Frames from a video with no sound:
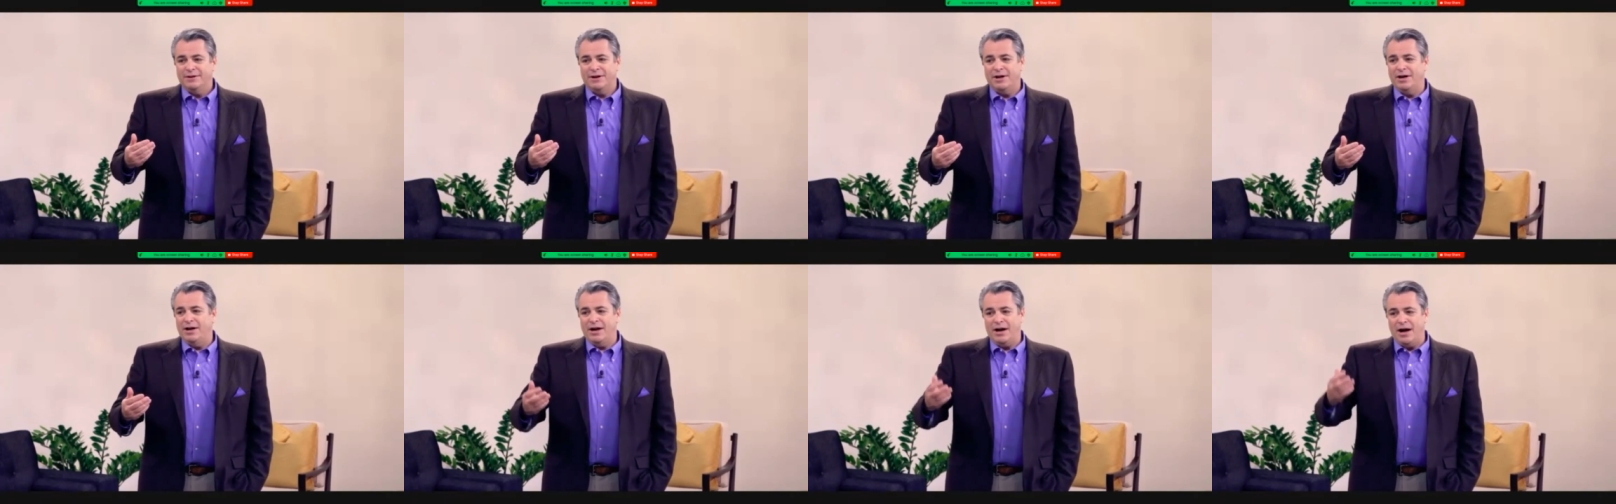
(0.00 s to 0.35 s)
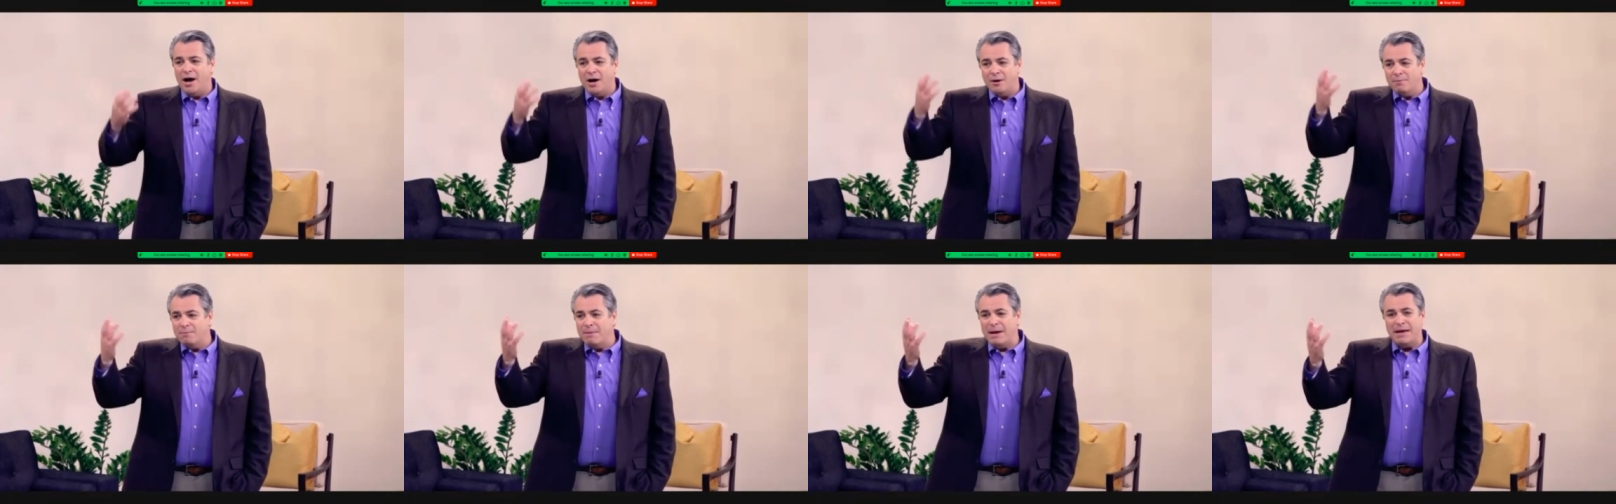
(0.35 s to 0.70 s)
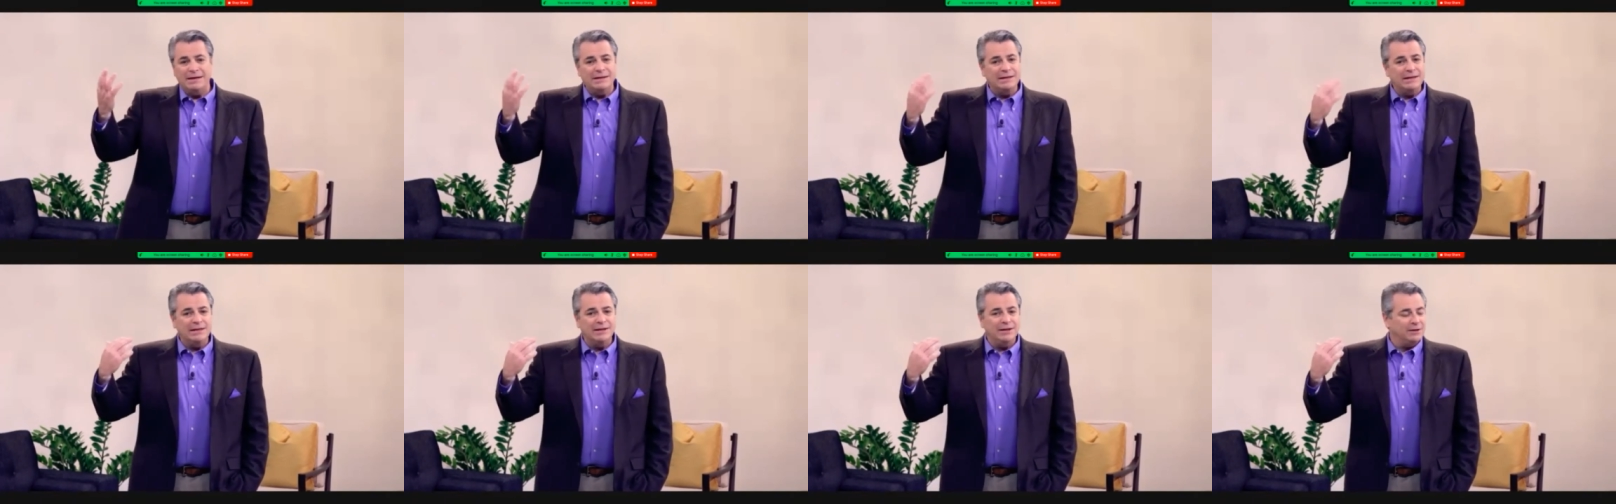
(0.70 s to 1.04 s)
Og
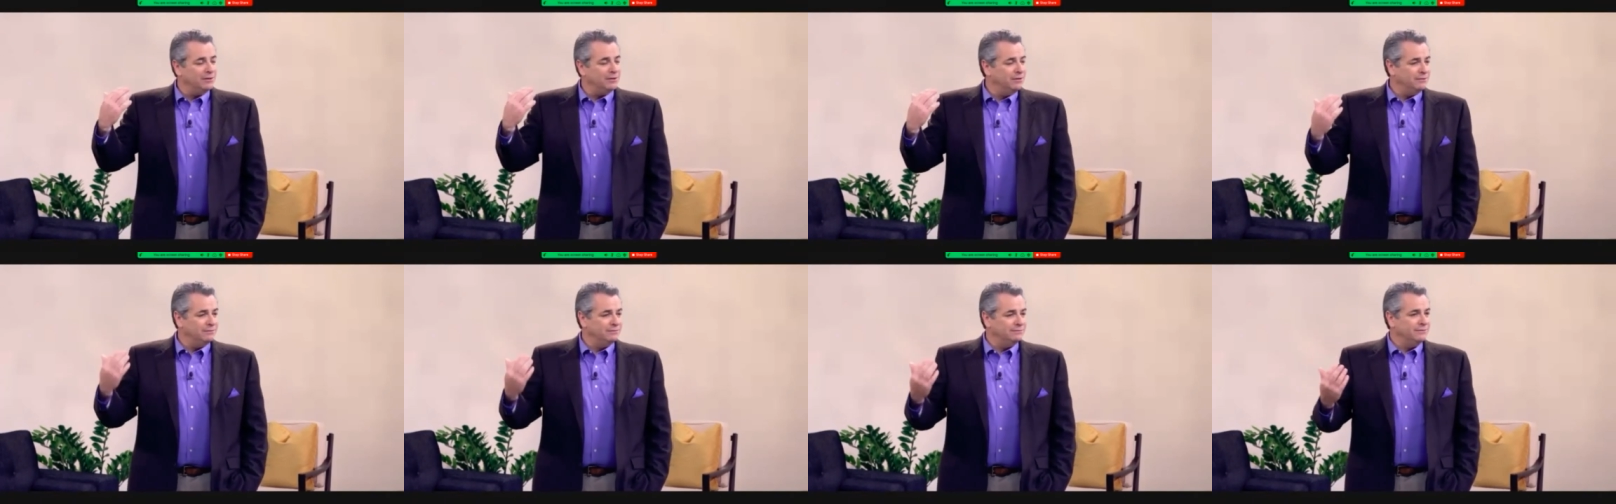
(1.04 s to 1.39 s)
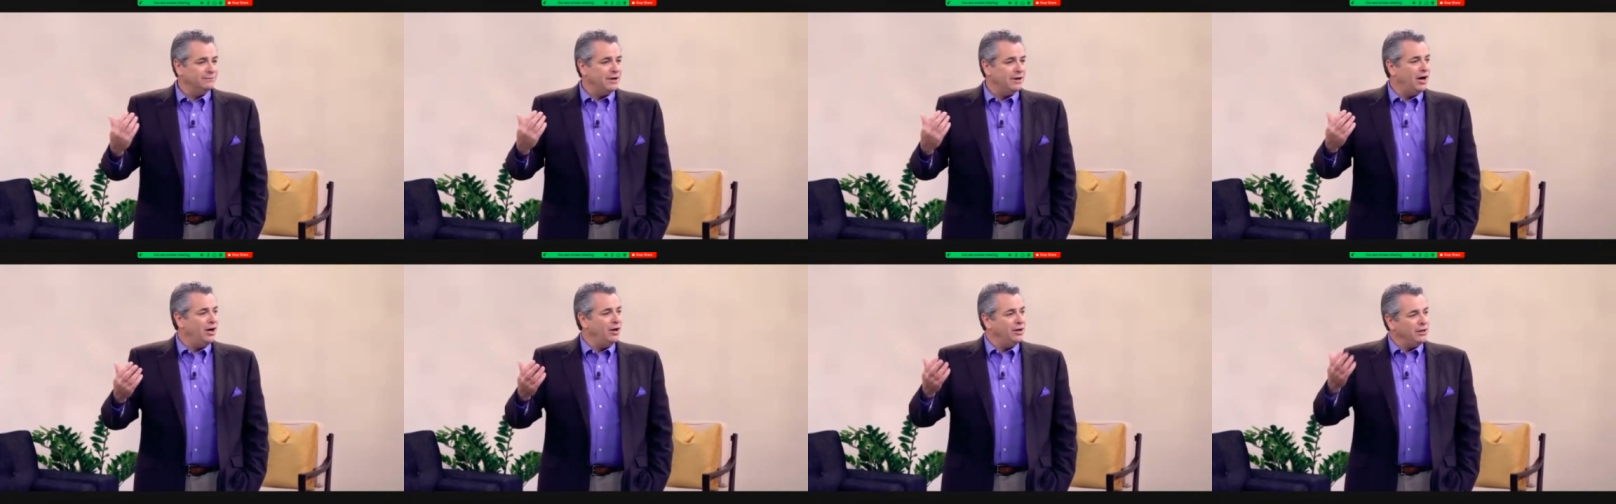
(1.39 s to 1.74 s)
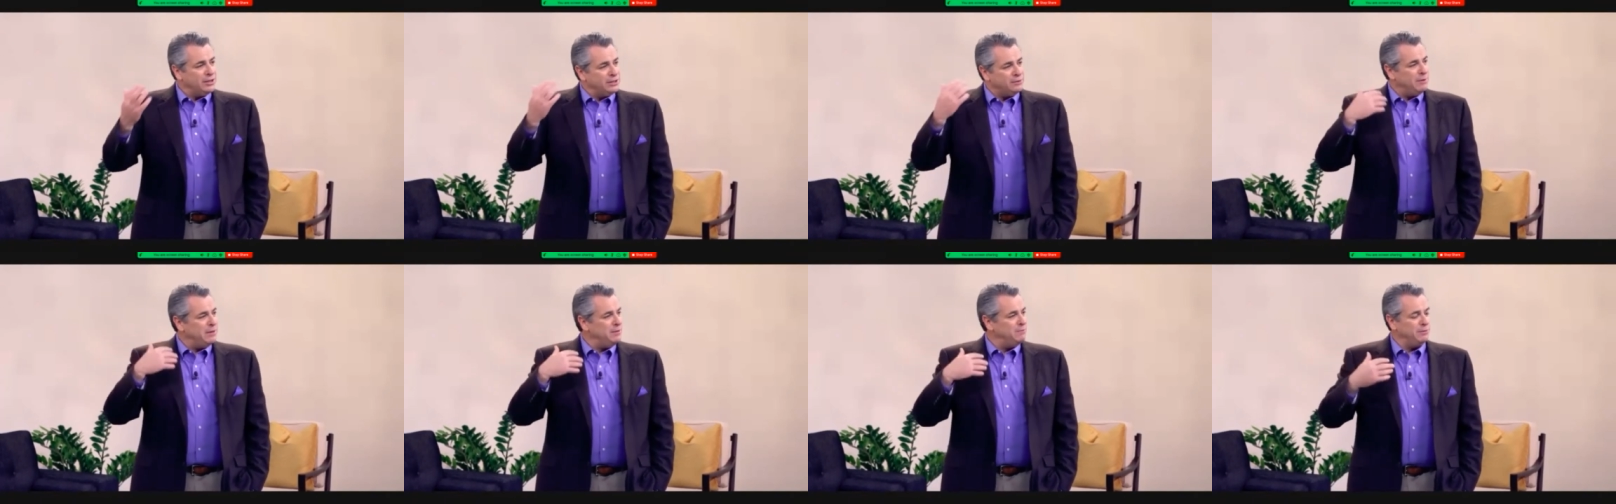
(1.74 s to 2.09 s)
Mandino, all
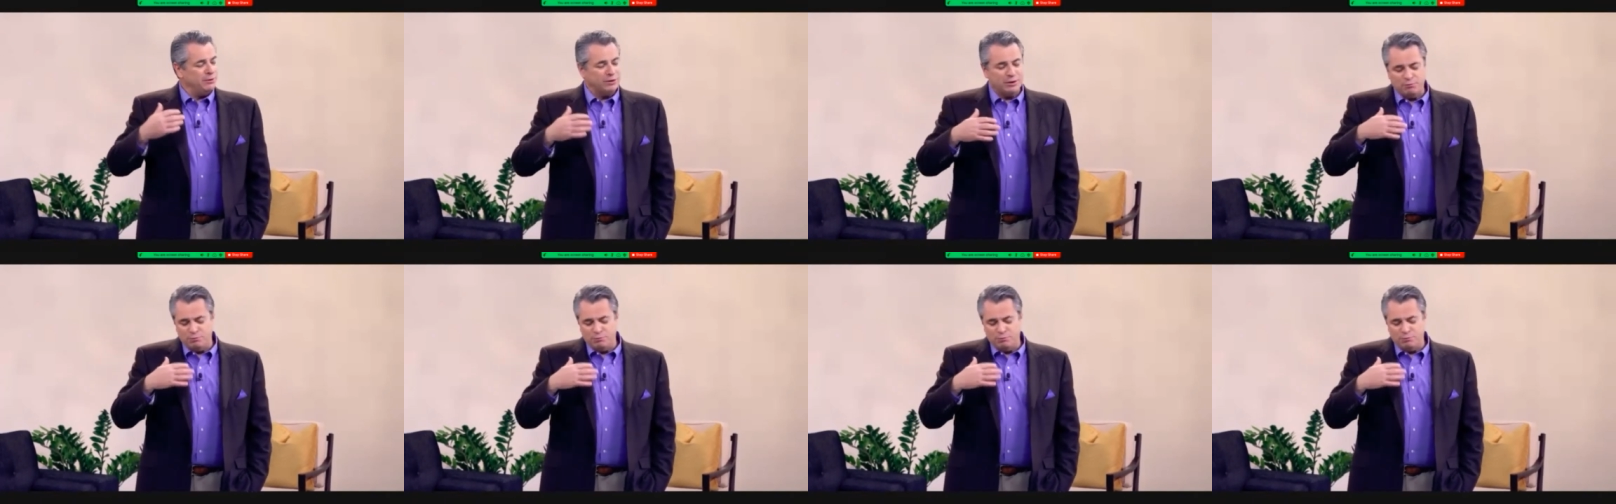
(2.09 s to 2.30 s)
these people,